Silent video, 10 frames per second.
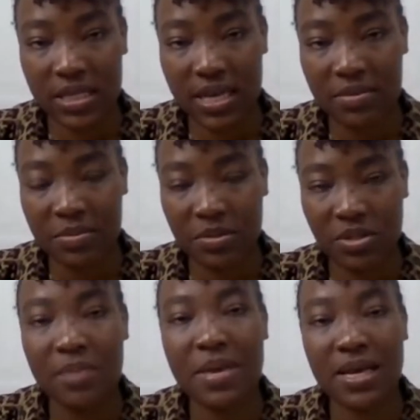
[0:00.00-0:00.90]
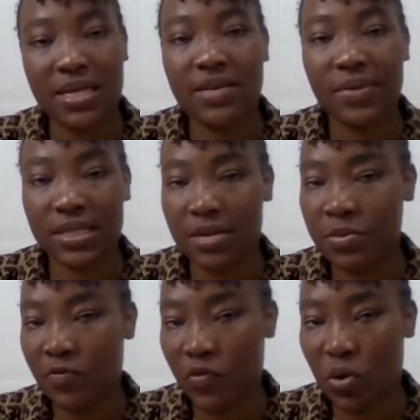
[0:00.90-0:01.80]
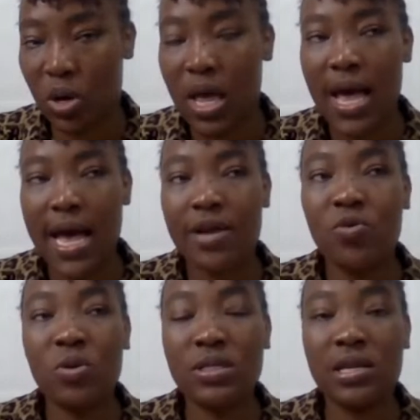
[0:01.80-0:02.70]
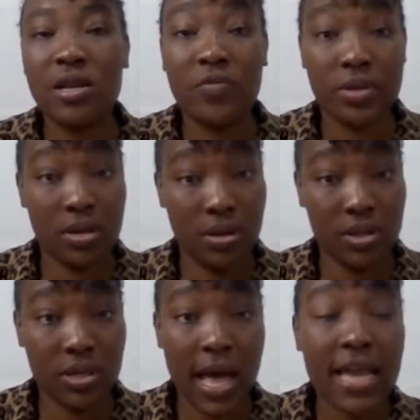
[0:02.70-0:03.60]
times before, and who was in love with the culture.